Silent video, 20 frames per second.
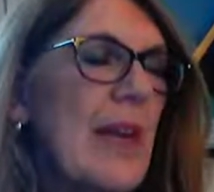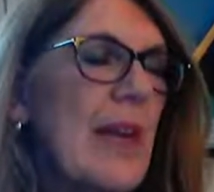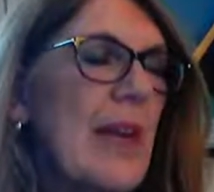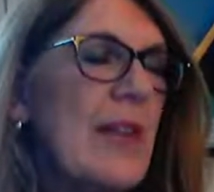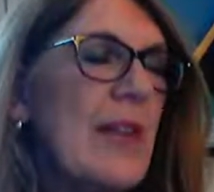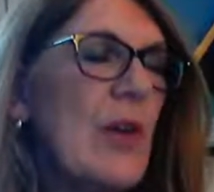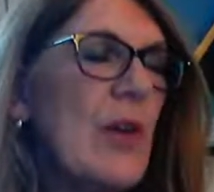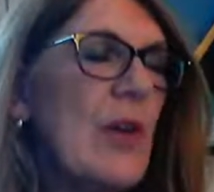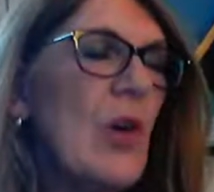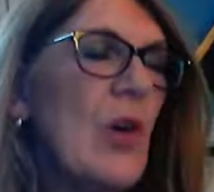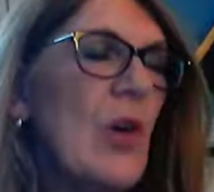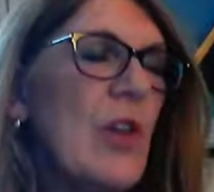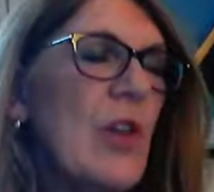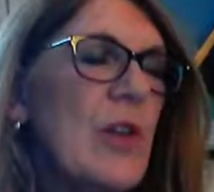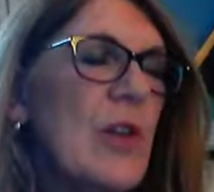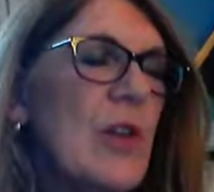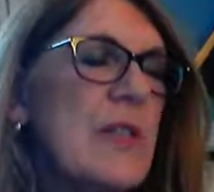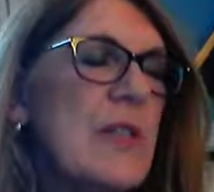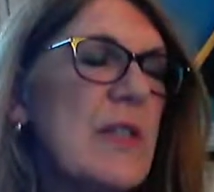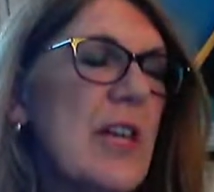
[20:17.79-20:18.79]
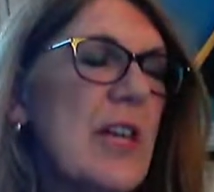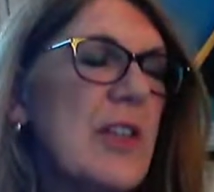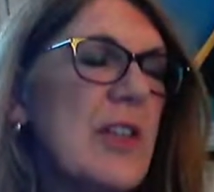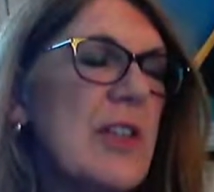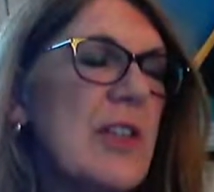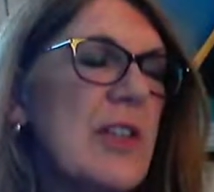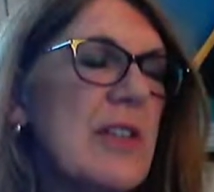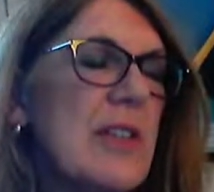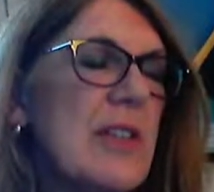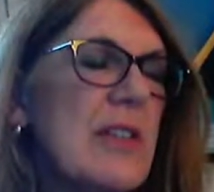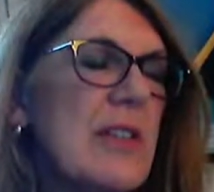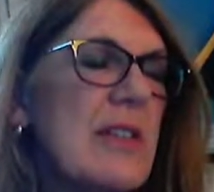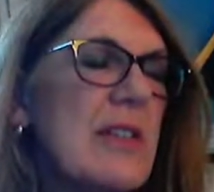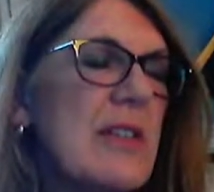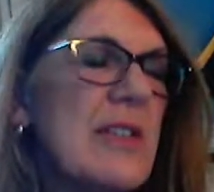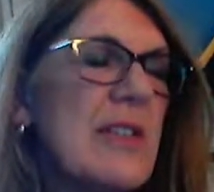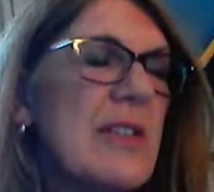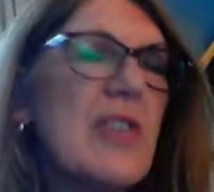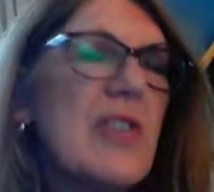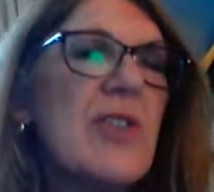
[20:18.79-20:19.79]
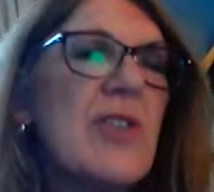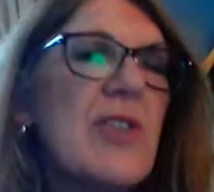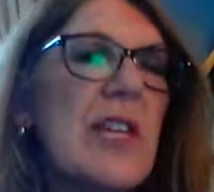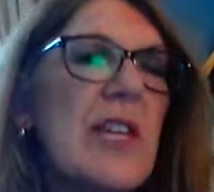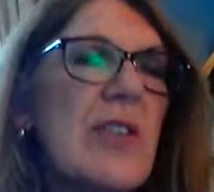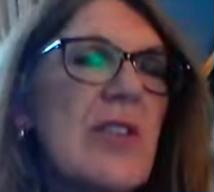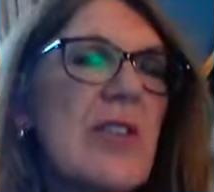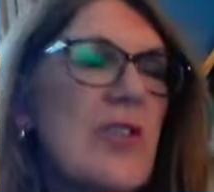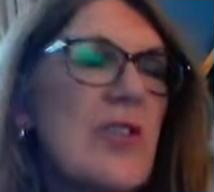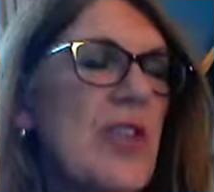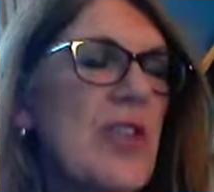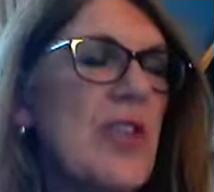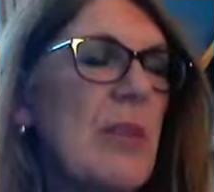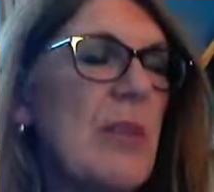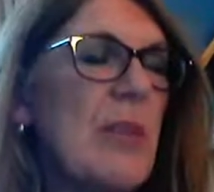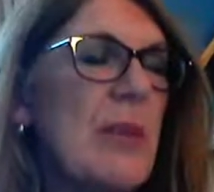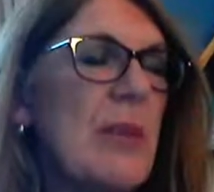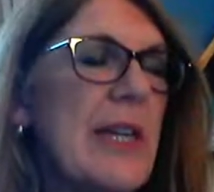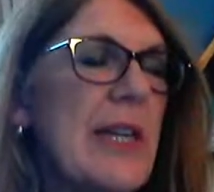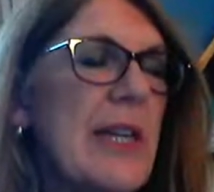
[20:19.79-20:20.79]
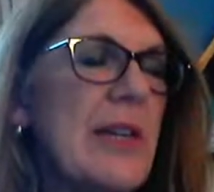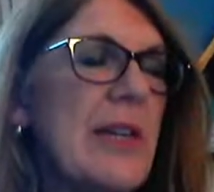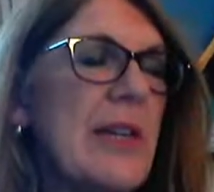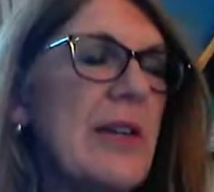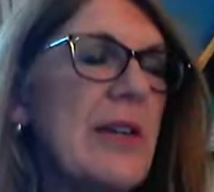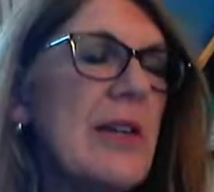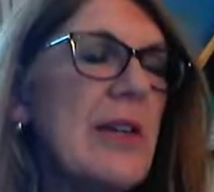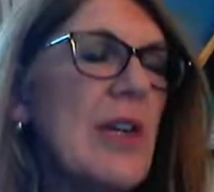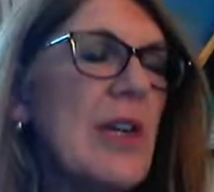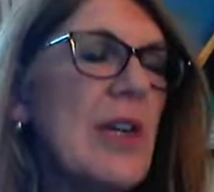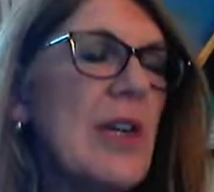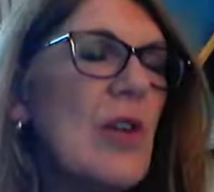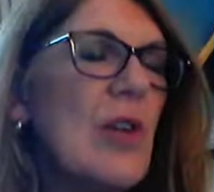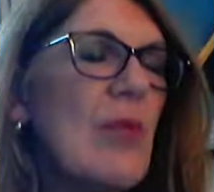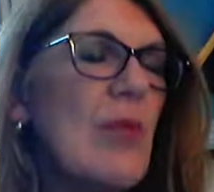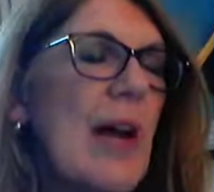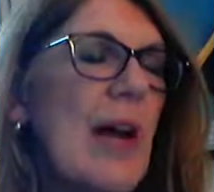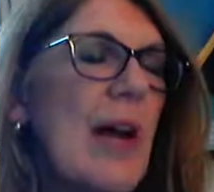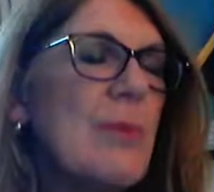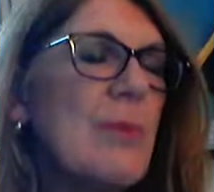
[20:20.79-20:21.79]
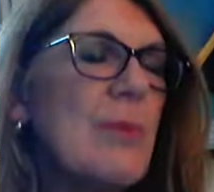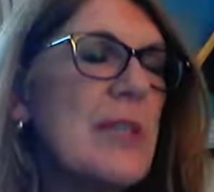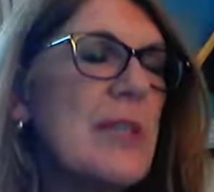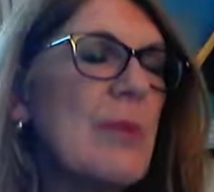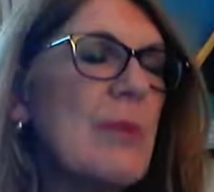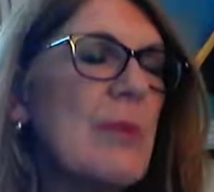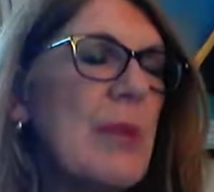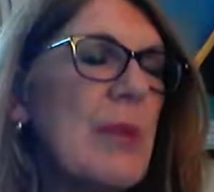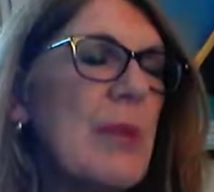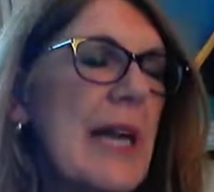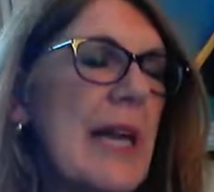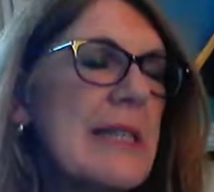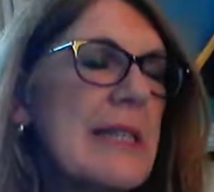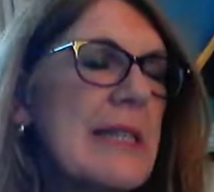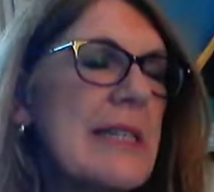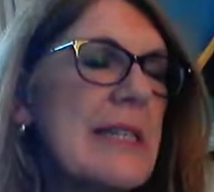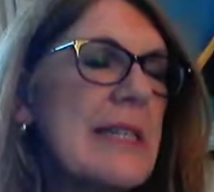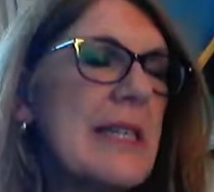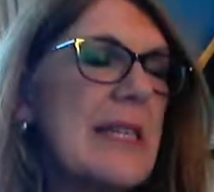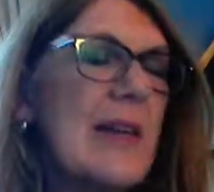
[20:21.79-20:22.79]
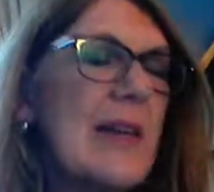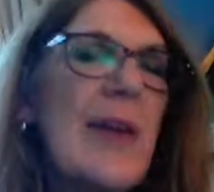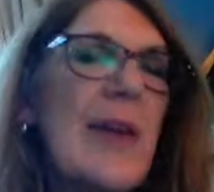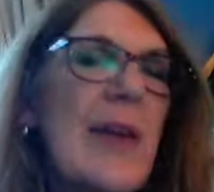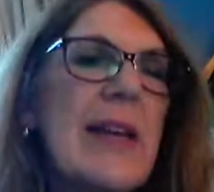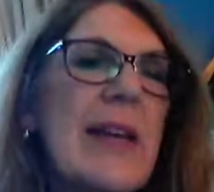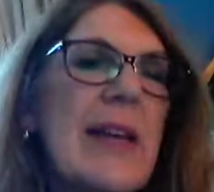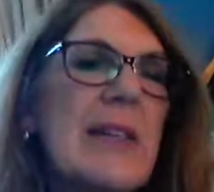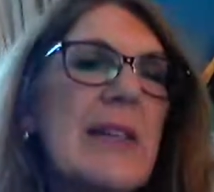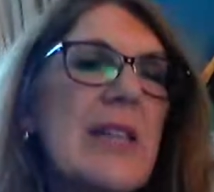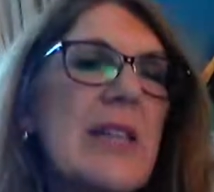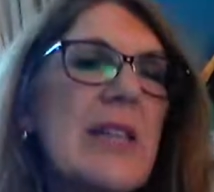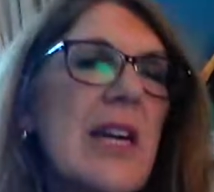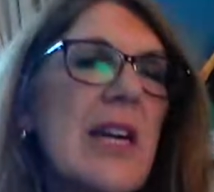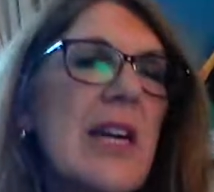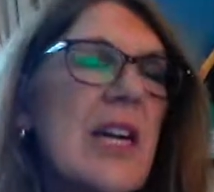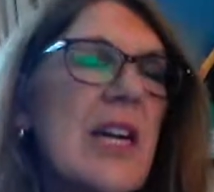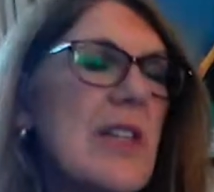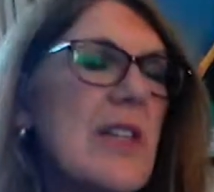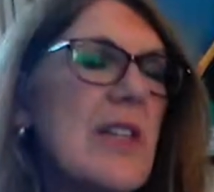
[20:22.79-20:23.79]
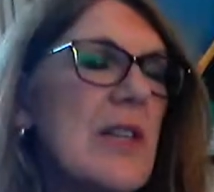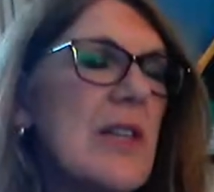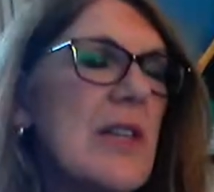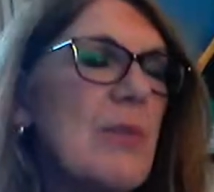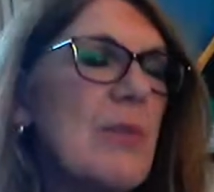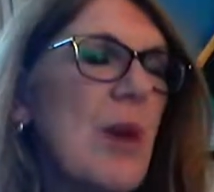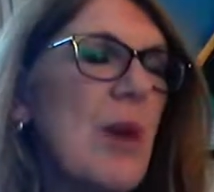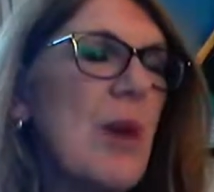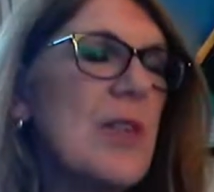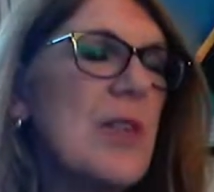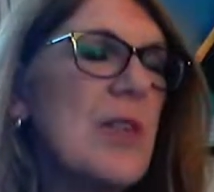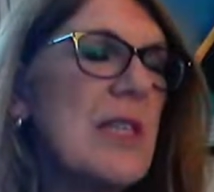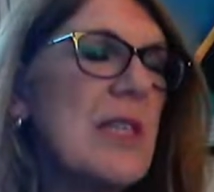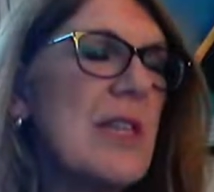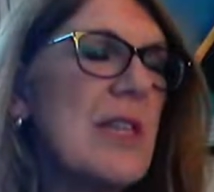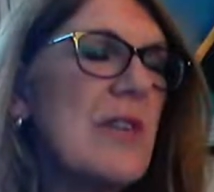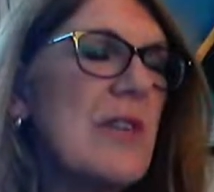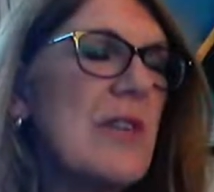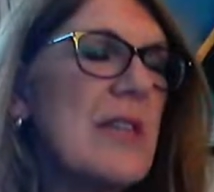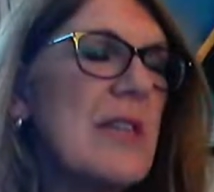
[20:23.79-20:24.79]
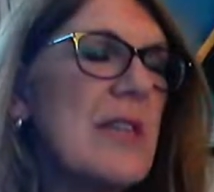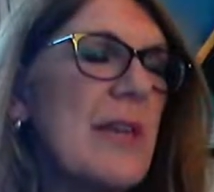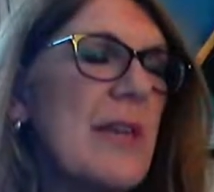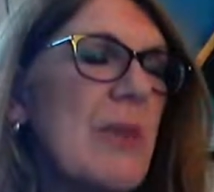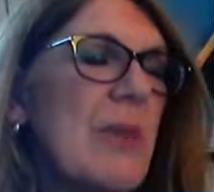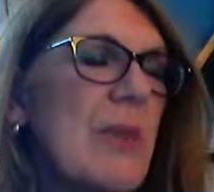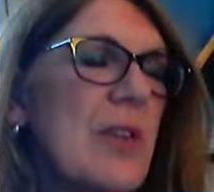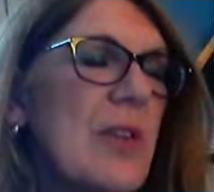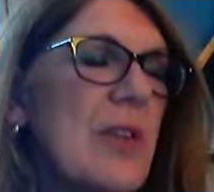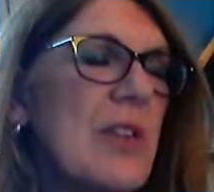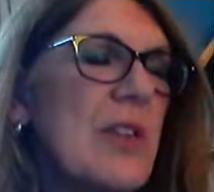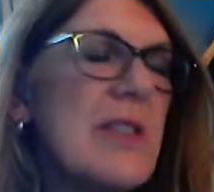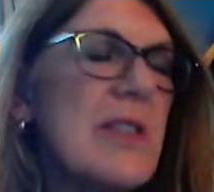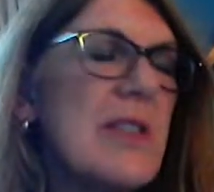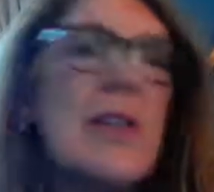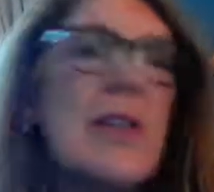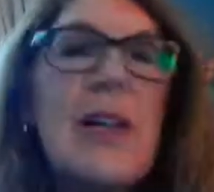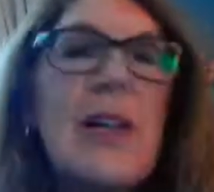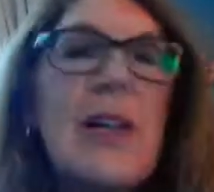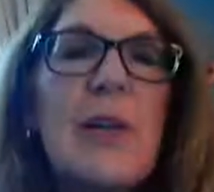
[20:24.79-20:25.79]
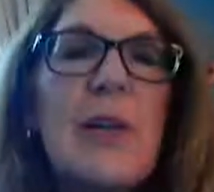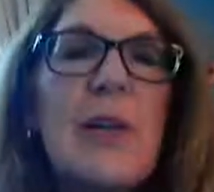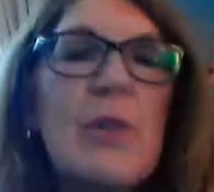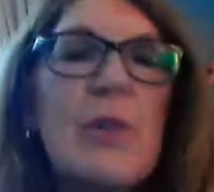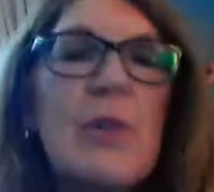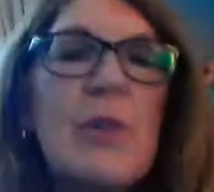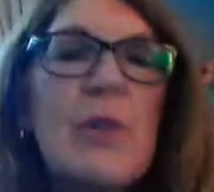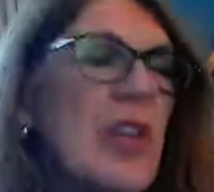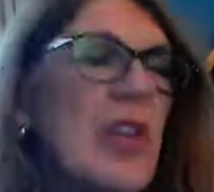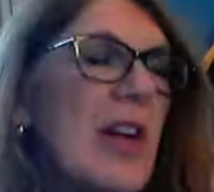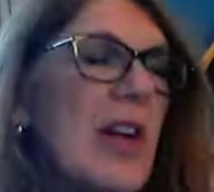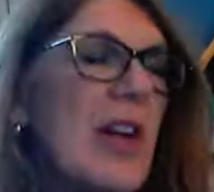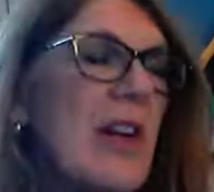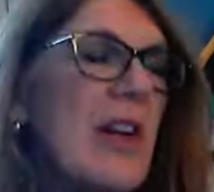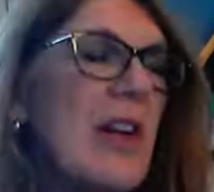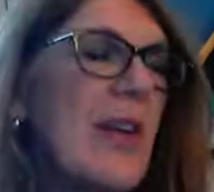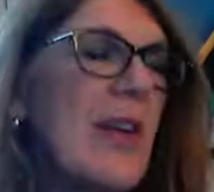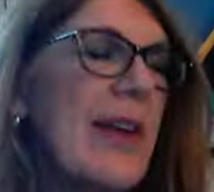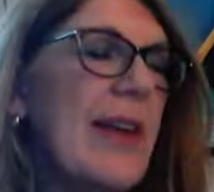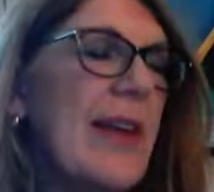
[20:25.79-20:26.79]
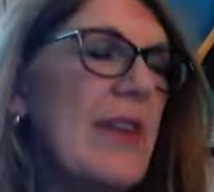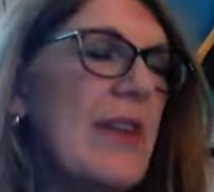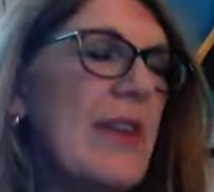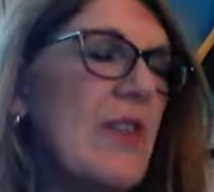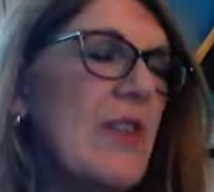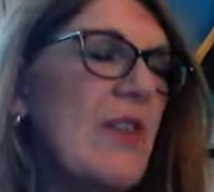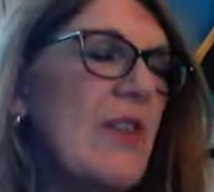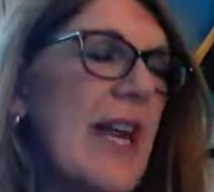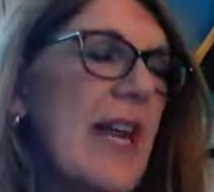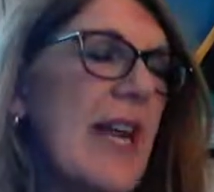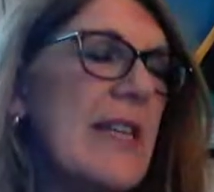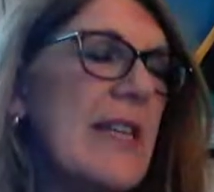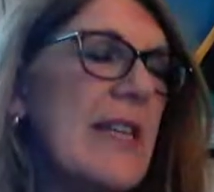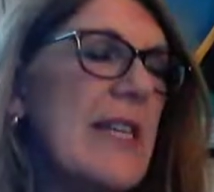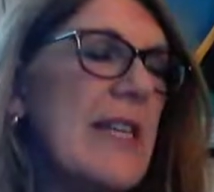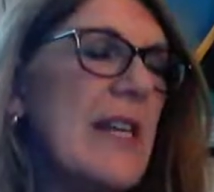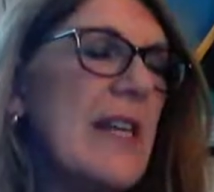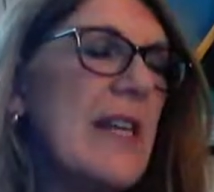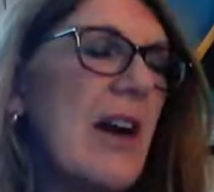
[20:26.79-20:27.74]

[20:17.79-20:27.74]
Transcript: That all those others, stitched into cheap linen, wrapped in plastic, interred in the bodies of dead mothers, will share in the fading